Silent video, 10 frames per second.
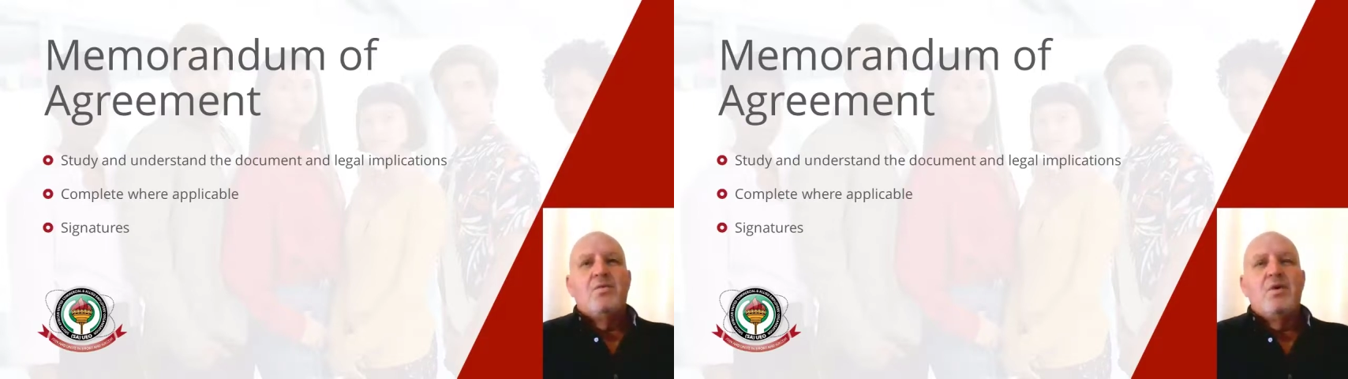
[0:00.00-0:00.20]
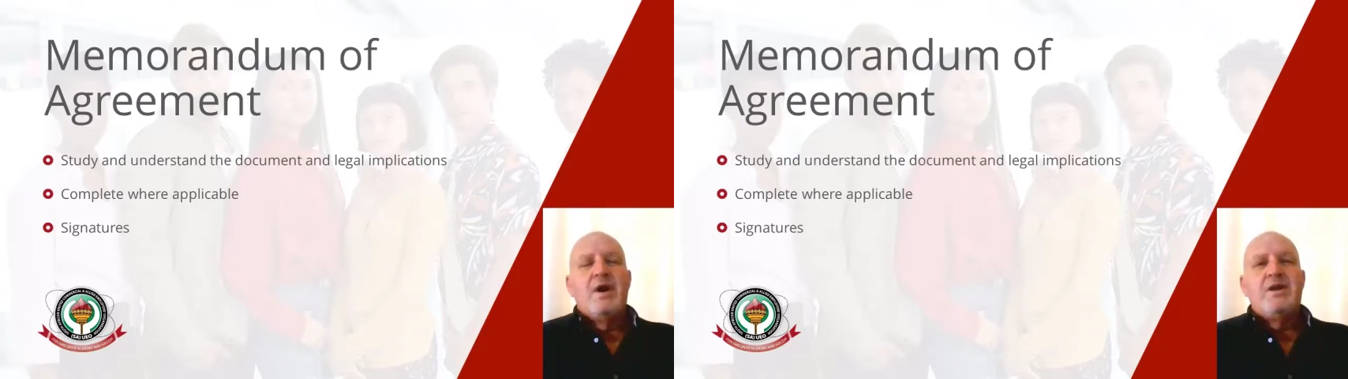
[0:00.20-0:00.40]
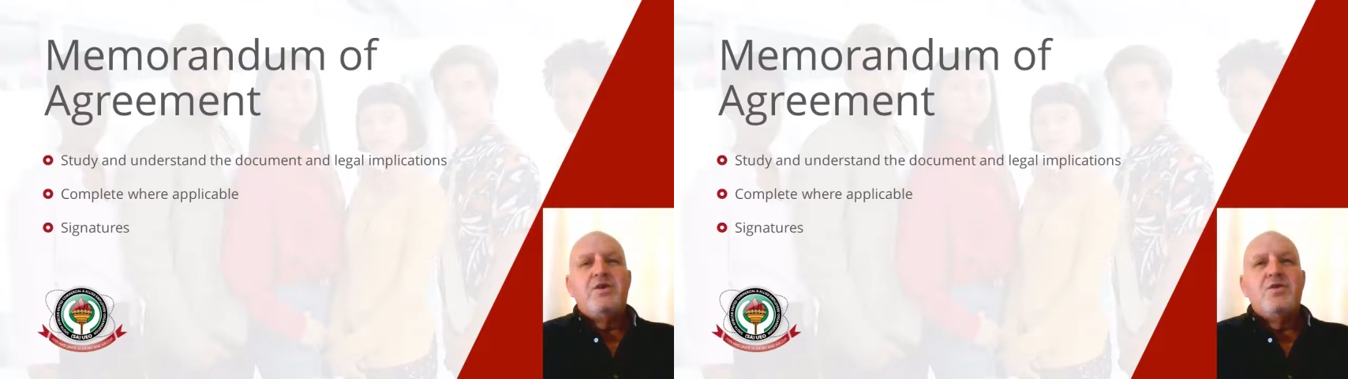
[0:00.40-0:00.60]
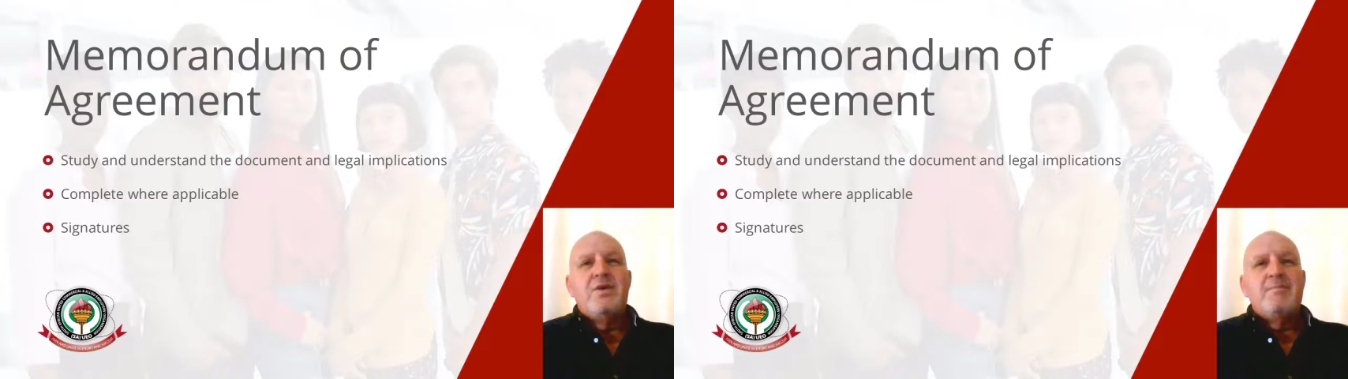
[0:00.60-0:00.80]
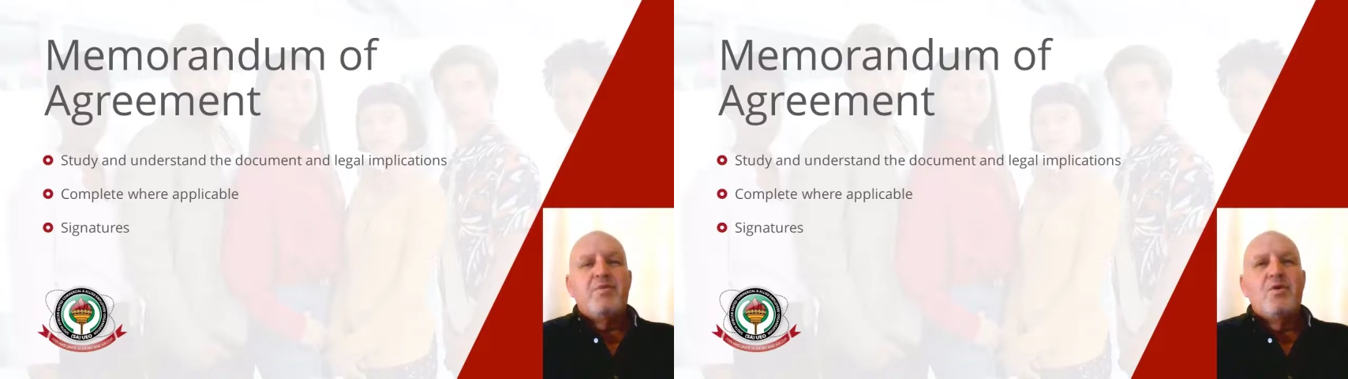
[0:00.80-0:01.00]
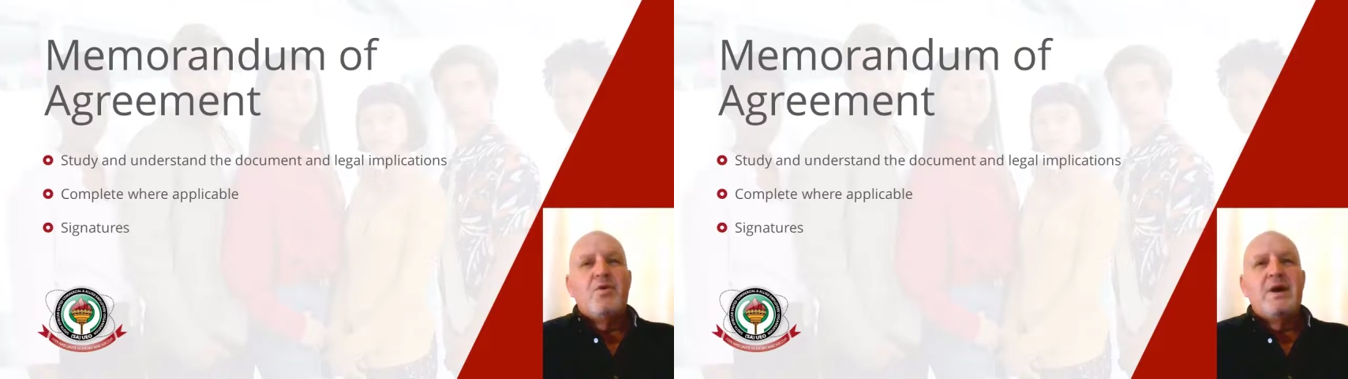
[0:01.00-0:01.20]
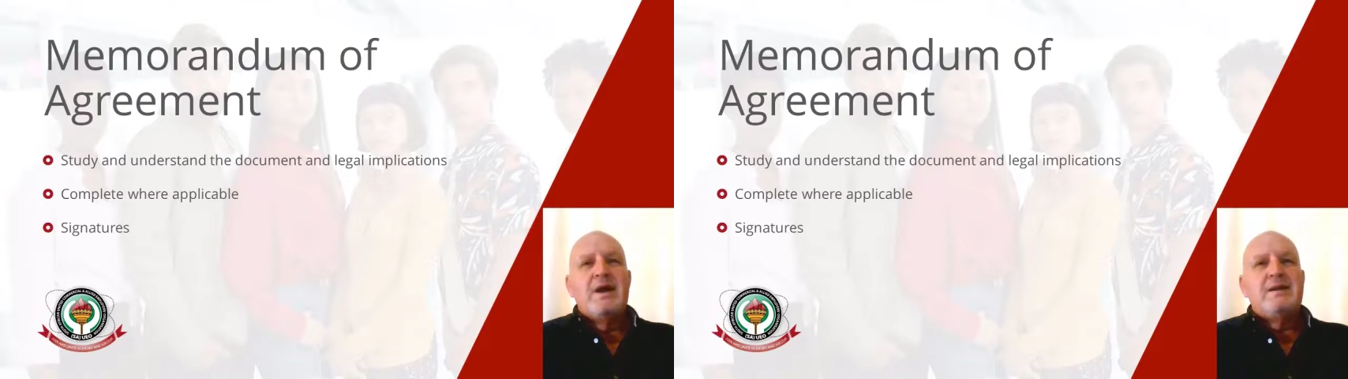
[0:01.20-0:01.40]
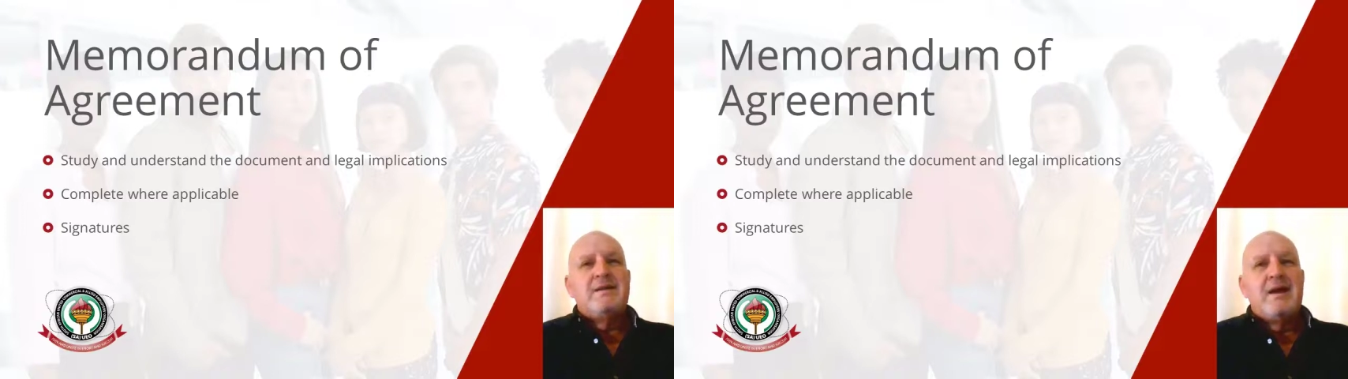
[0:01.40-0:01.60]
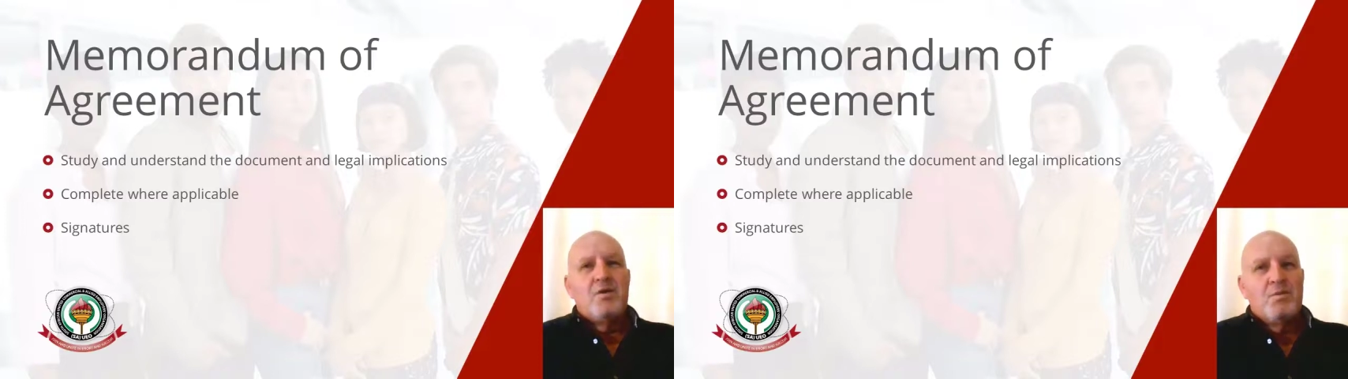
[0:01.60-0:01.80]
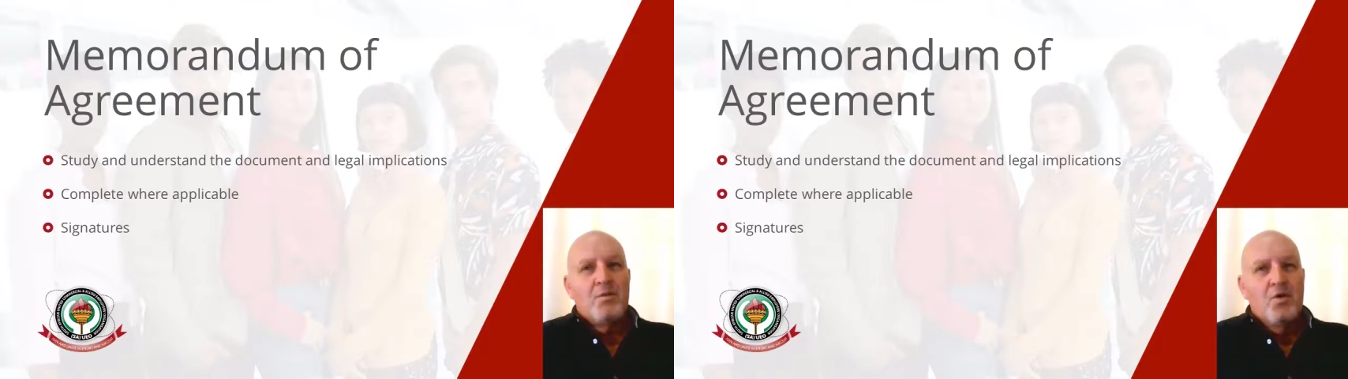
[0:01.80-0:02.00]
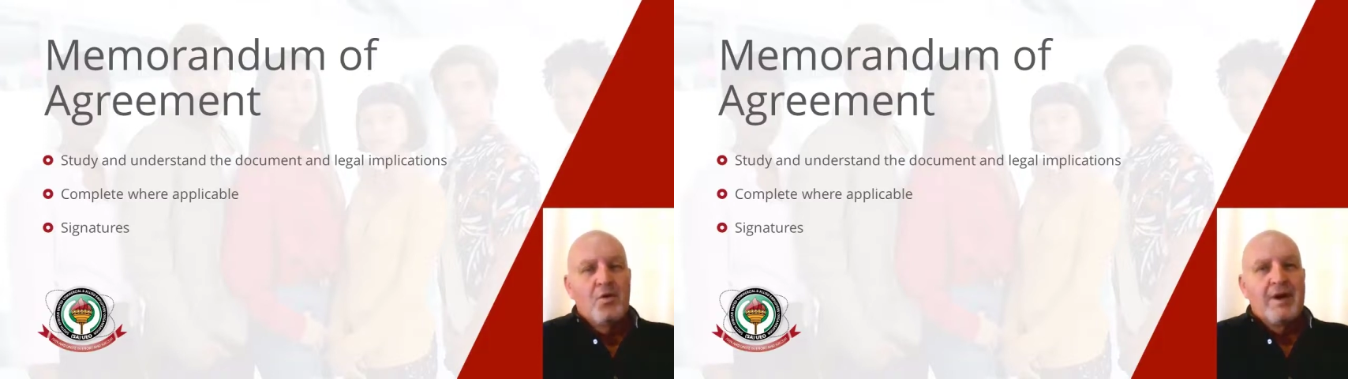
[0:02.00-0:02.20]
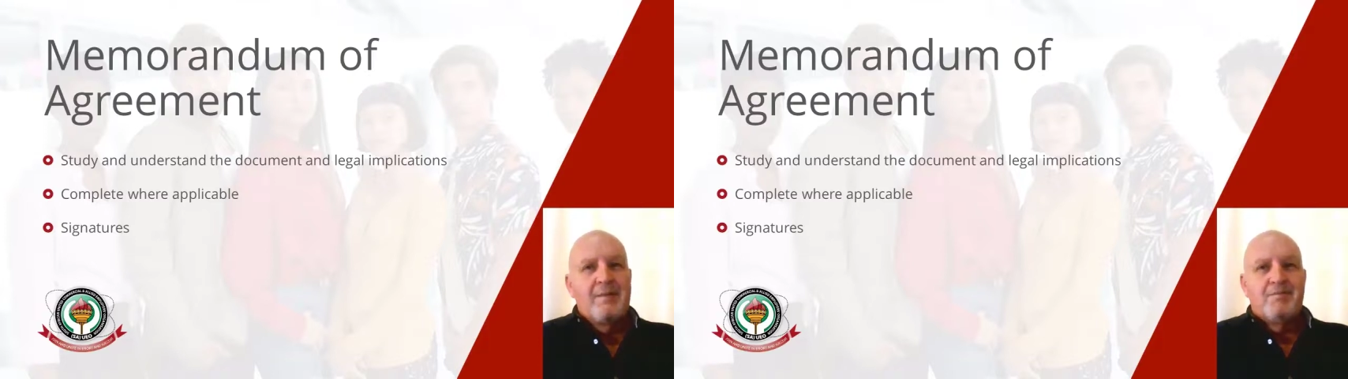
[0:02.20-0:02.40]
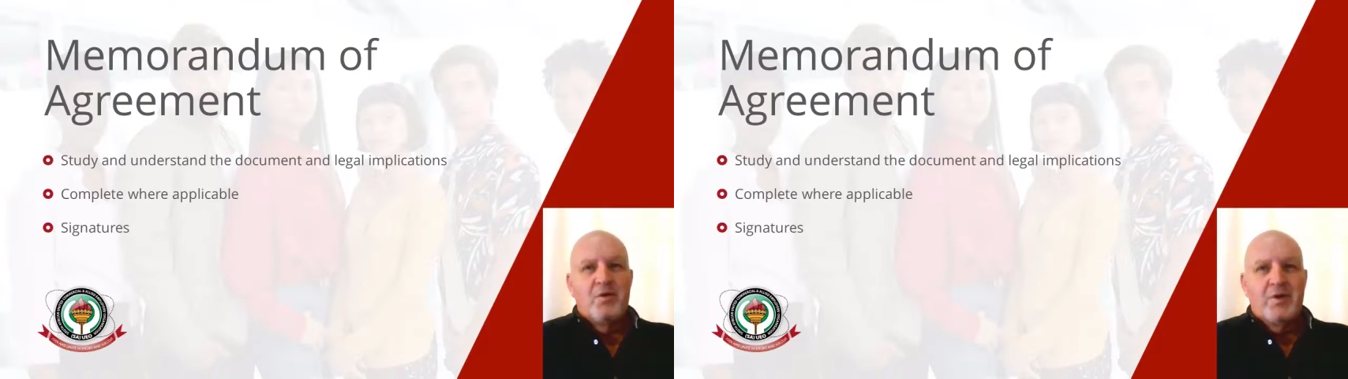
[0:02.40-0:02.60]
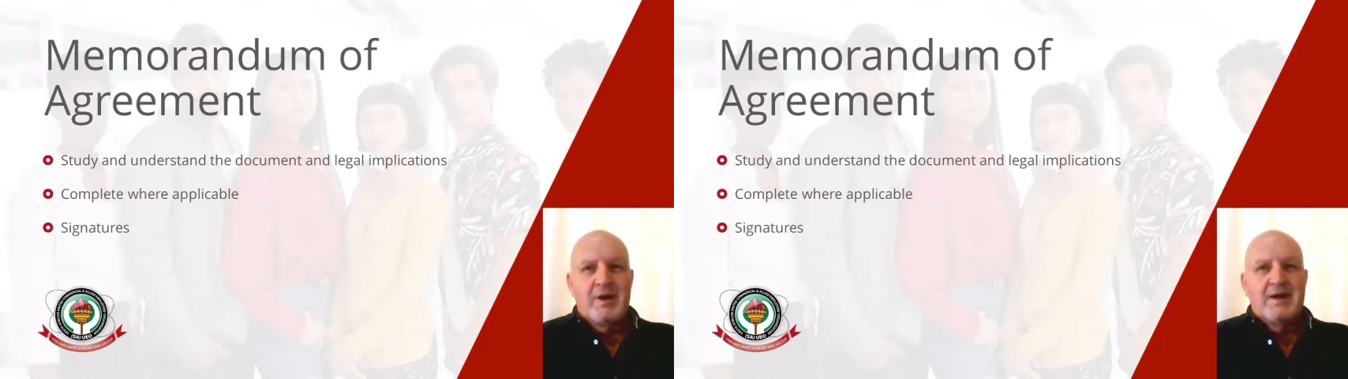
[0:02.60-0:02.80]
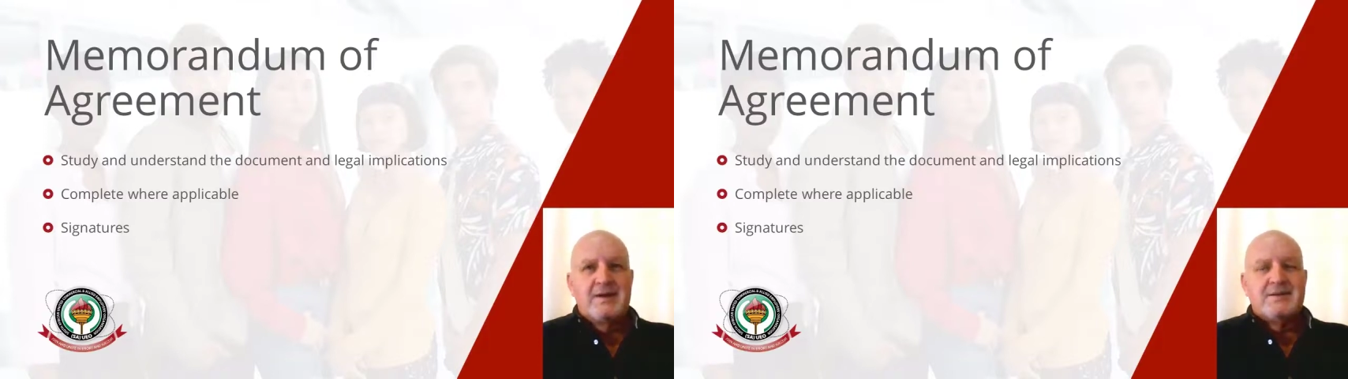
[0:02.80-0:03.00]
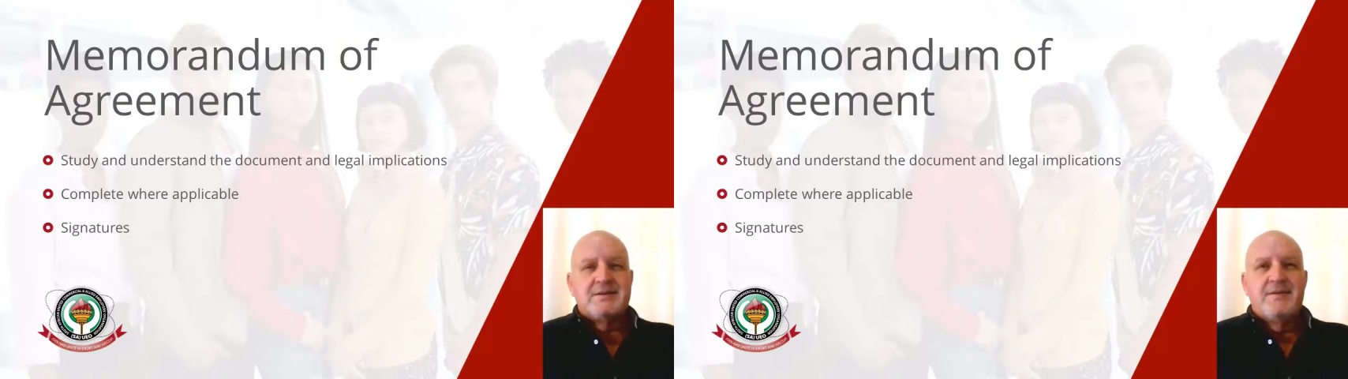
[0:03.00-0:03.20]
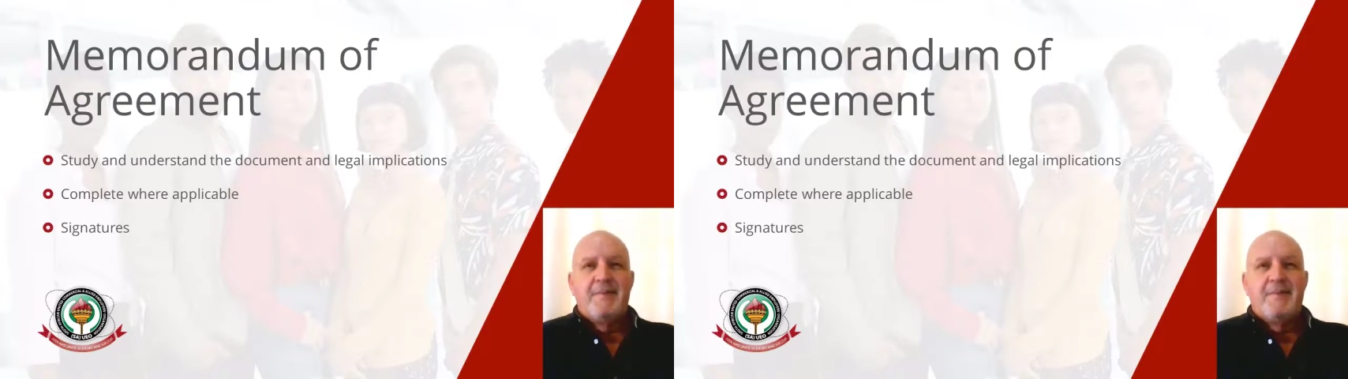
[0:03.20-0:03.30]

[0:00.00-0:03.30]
when you employ 10 or more employees.